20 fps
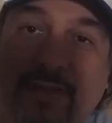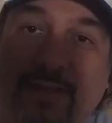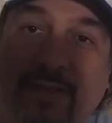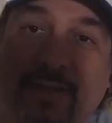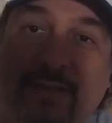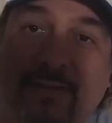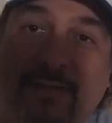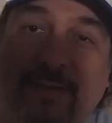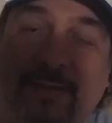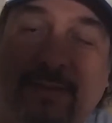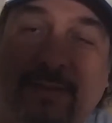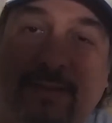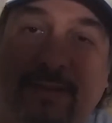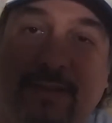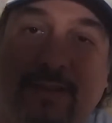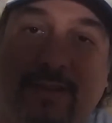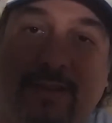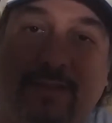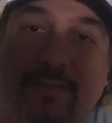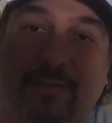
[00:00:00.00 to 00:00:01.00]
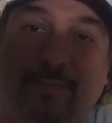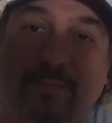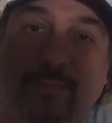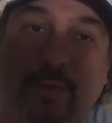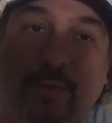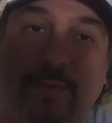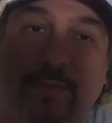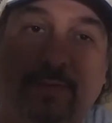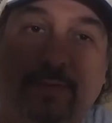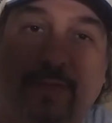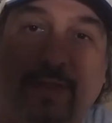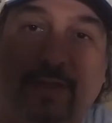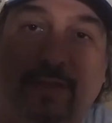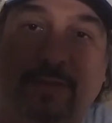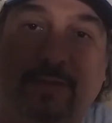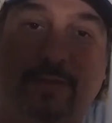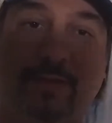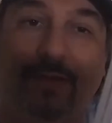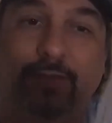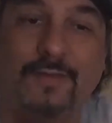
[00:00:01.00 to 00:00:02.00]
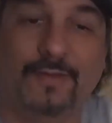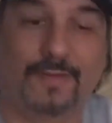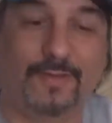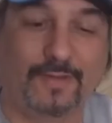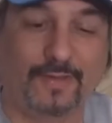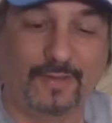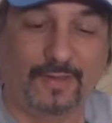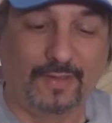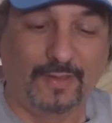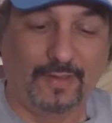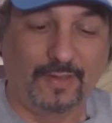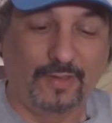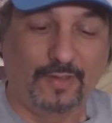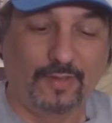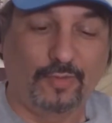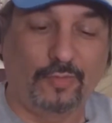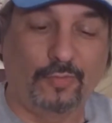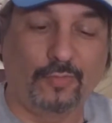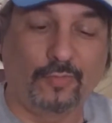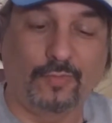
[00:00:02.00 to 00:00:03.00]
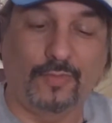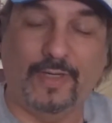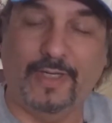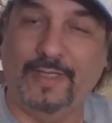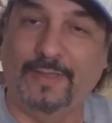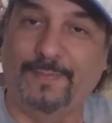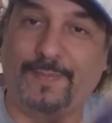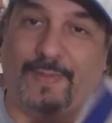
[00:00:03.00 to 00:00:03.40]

now. Moving right along. Great